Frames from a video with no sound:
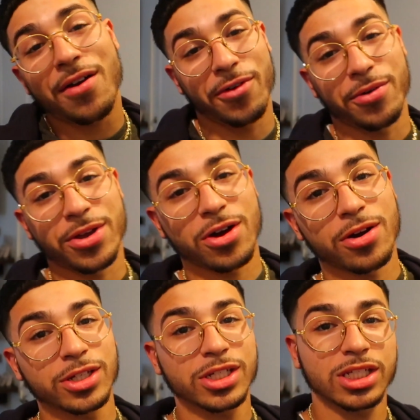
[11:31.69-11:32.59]
God, real,
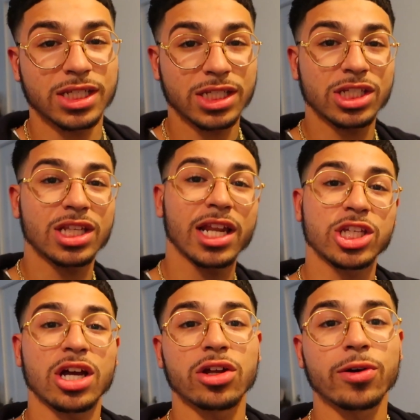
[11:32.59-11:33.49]
y'all. It's just to
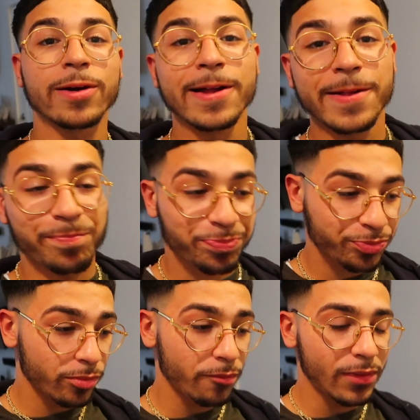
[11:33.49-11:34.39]
let y'all know,
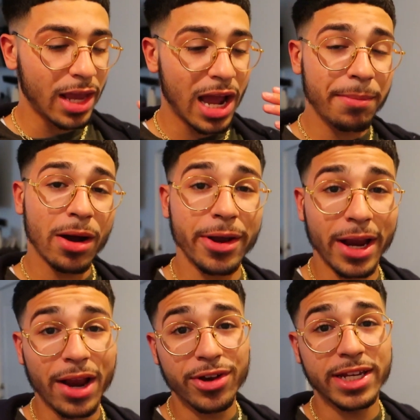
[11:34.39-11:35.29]
I'm out
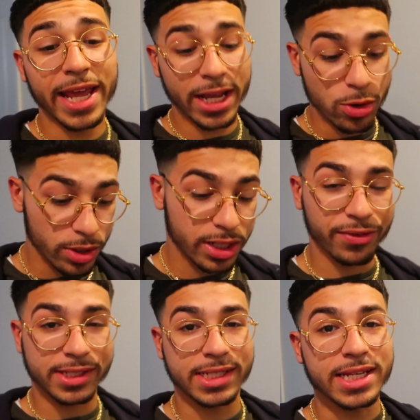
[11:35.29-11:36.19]
here every day, going to
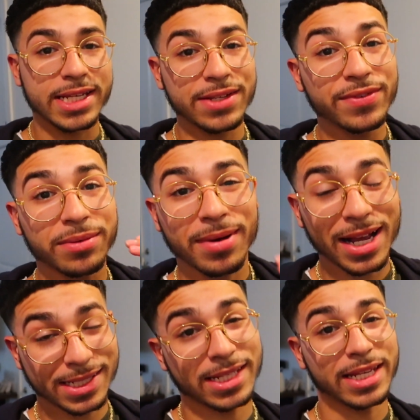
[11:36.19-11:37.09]
different cities, even in
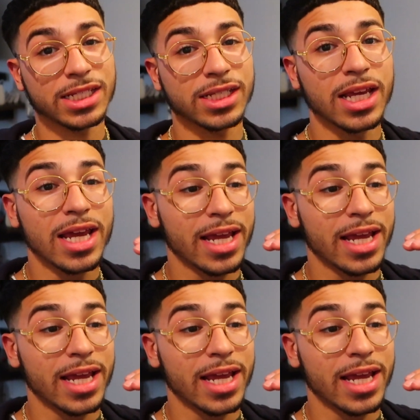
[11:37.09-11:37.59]
my cities.